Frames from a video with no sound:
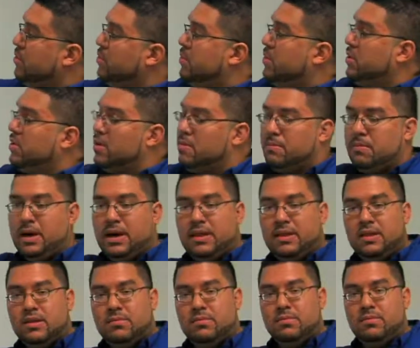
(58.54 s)
you
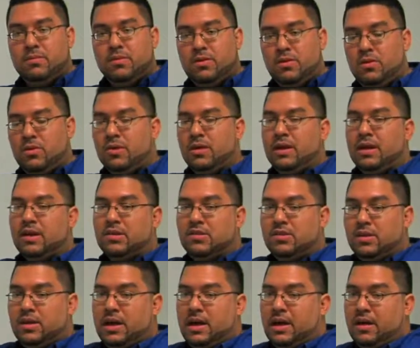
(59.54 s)
combine them, you can
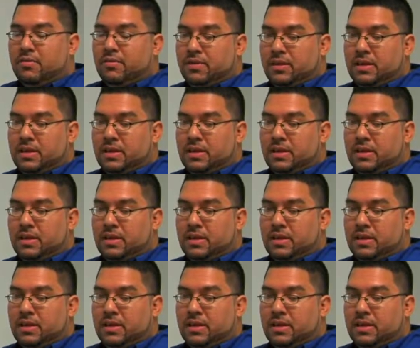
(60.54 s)
actually have